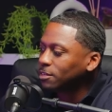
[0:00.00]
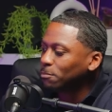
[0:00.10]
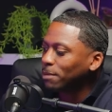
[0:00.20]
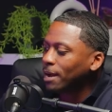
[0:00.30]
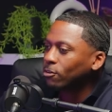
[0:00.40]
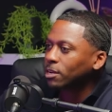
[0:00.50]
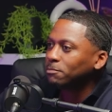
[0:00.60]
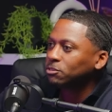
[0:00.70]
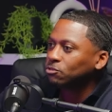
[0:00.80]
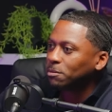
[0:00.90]
your
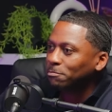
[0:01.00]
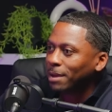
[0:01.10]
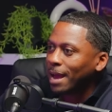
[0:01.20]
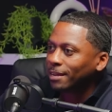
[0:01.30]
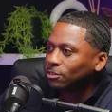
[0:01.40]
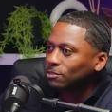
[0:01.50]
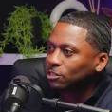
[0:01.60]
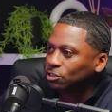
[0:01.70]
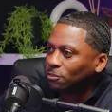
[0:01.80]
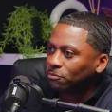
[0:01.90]
biochemistry back to
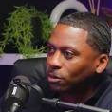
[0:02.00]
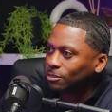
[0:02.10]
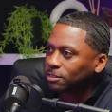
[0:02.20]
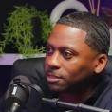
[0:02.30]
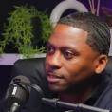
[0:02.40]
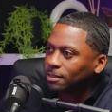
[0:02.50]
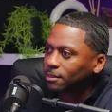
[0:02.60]
its default state.